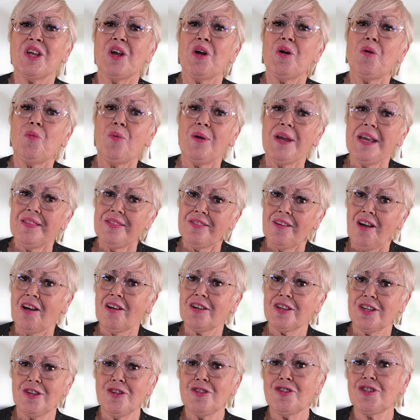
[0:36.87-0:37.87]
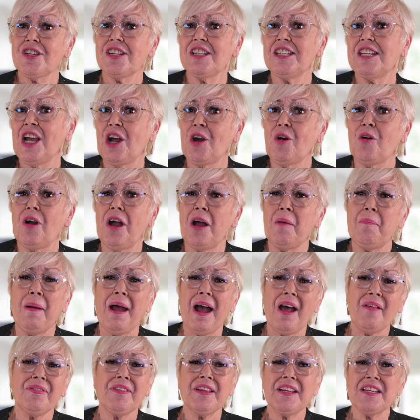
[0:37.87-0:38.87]
So we thought you should know
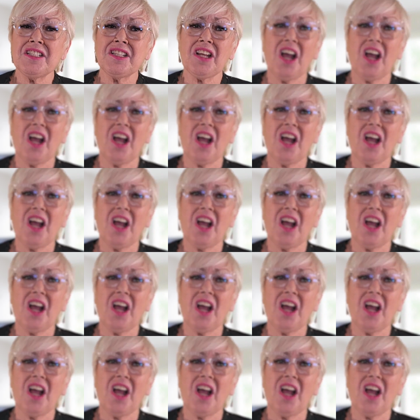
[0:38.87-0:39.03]
about the